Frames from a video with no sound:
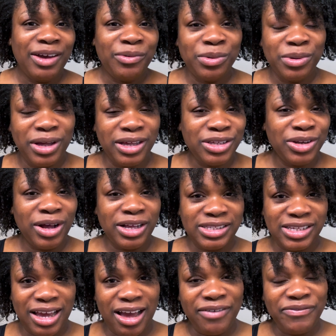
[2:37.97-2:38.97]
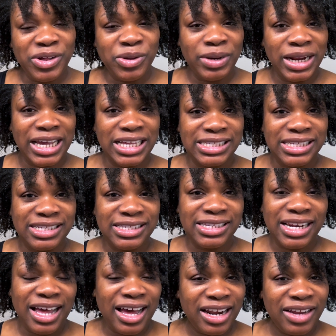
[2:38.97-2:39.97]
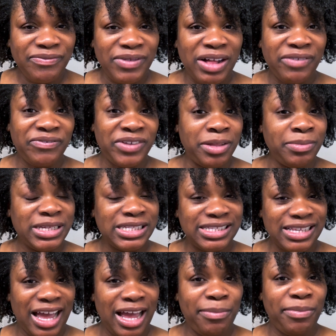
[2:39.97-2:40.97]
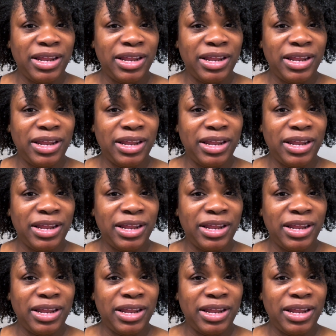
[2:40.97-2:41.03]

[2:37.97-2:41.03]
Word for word: Well, you know, I'll see how I feel when I get to the salon, if I'll film inside,